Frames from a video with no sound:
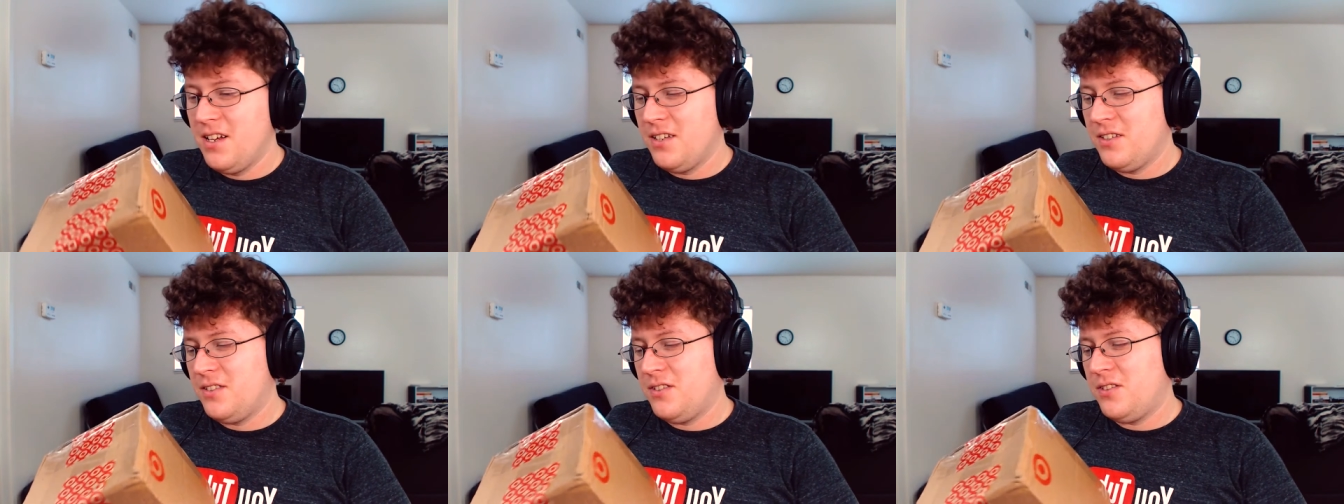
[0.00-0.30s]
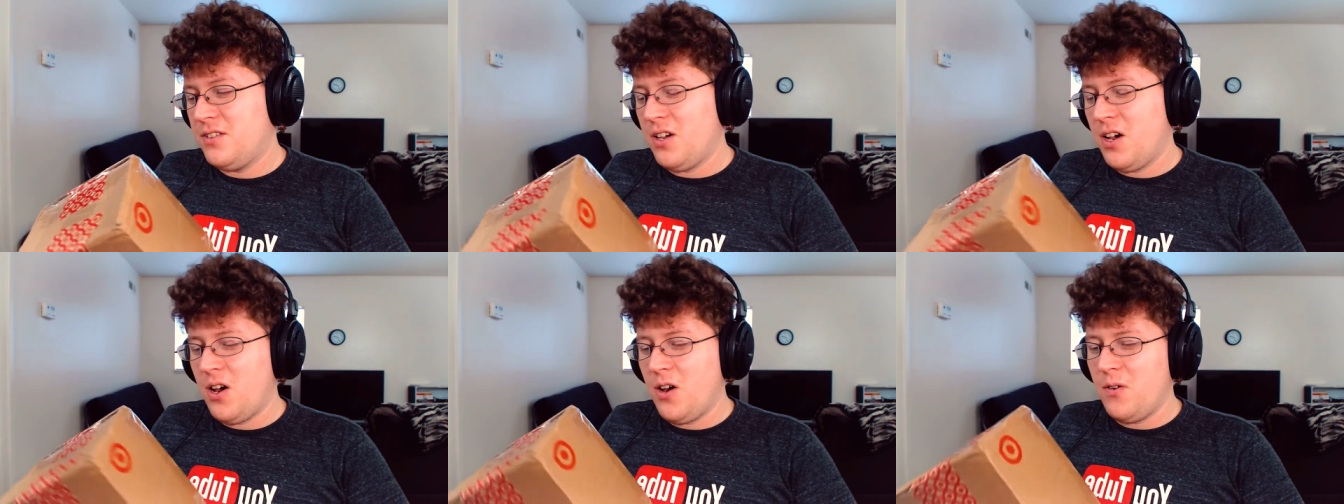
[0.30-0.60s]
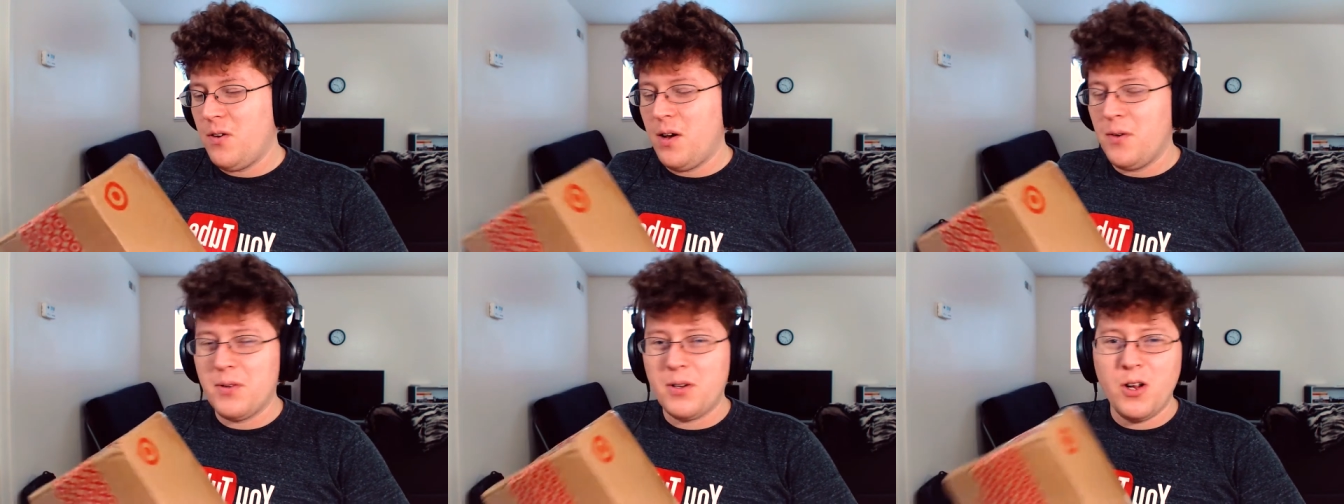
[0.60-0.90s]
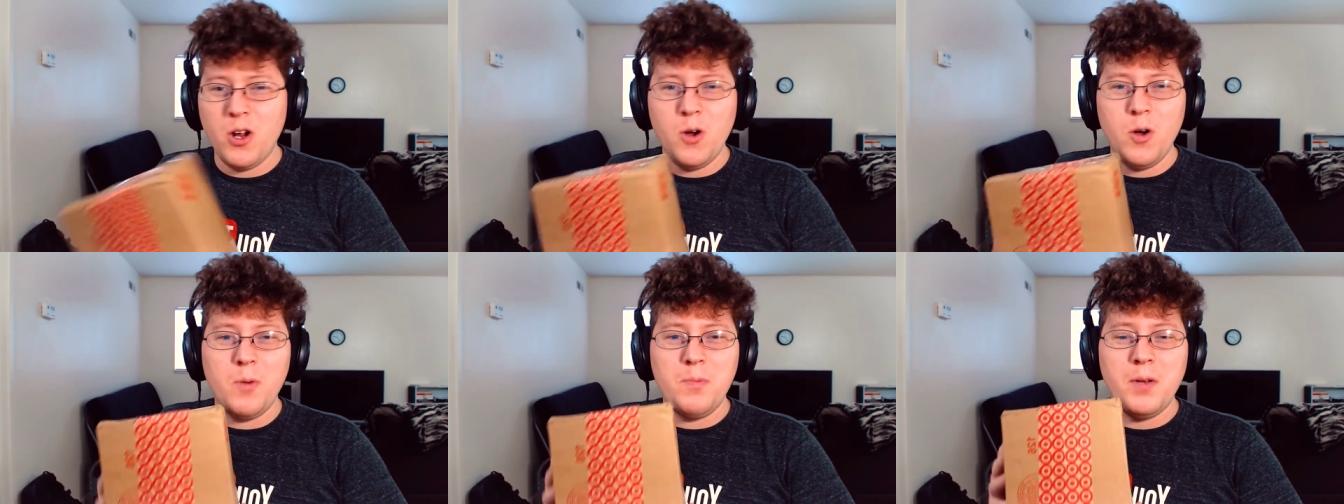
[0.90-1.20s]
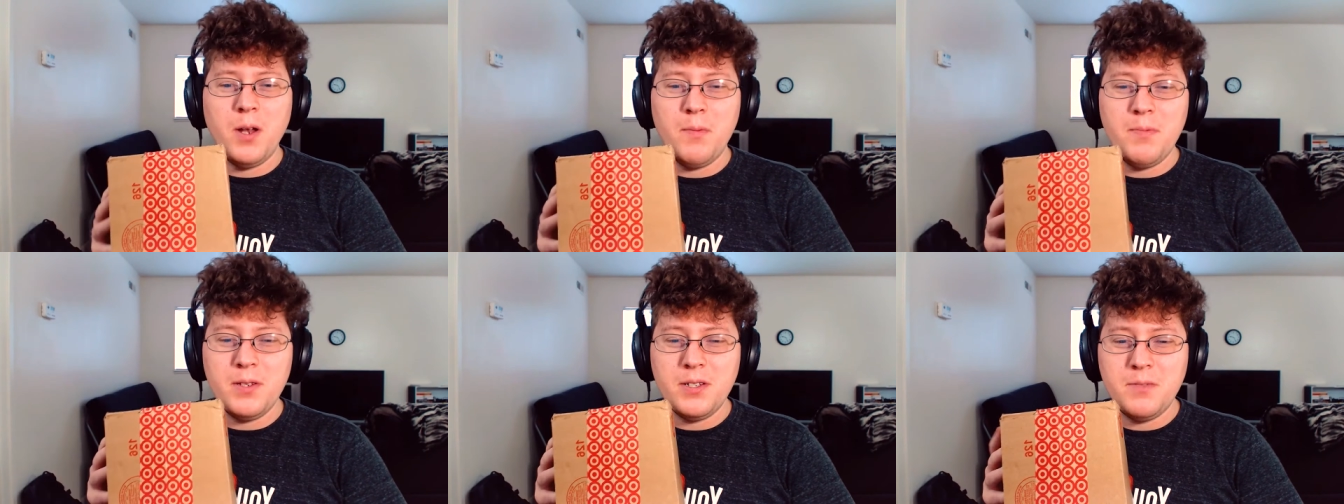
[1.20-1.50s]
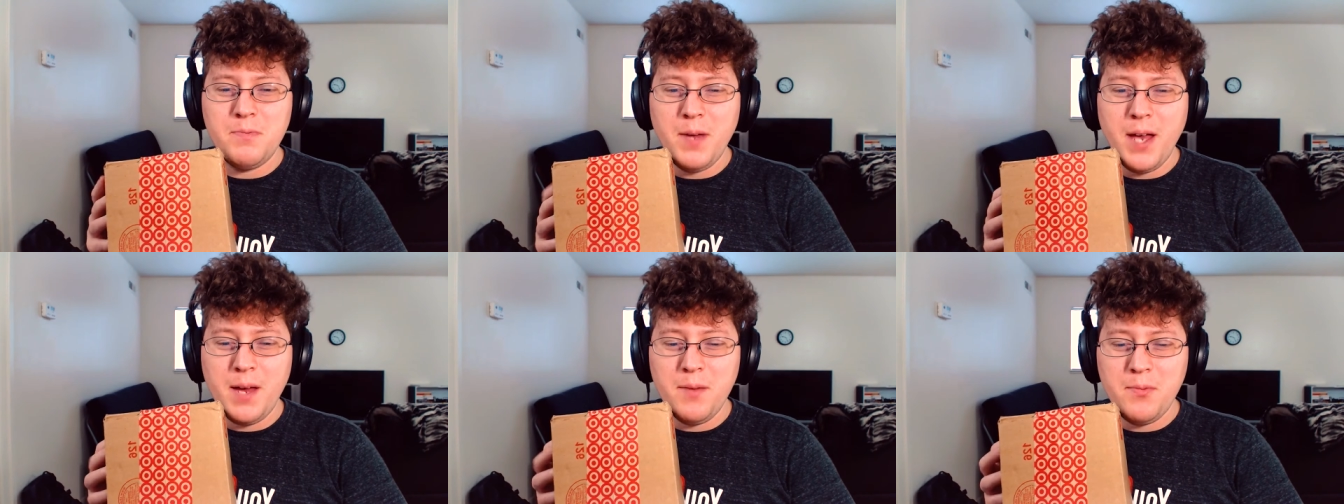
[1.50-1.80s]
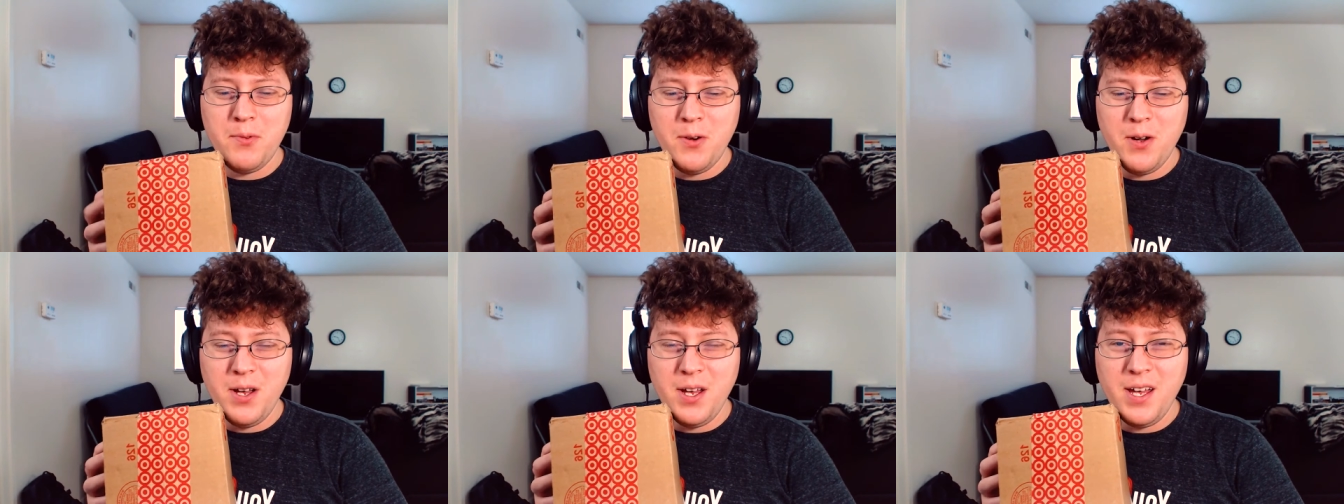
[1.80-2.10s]
So we're going to open up this bad
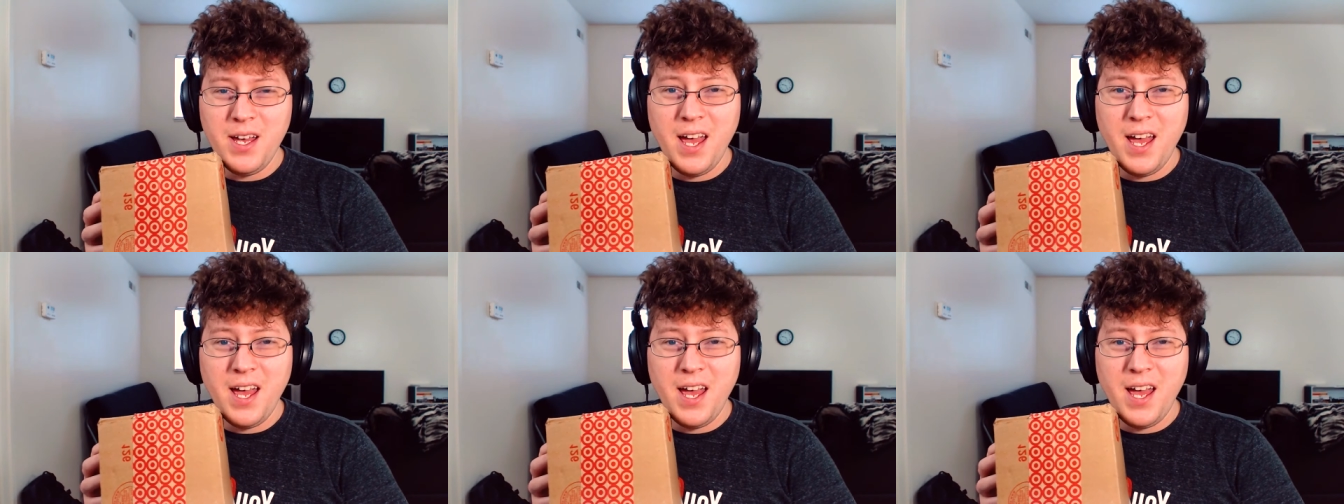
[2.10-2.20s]
boy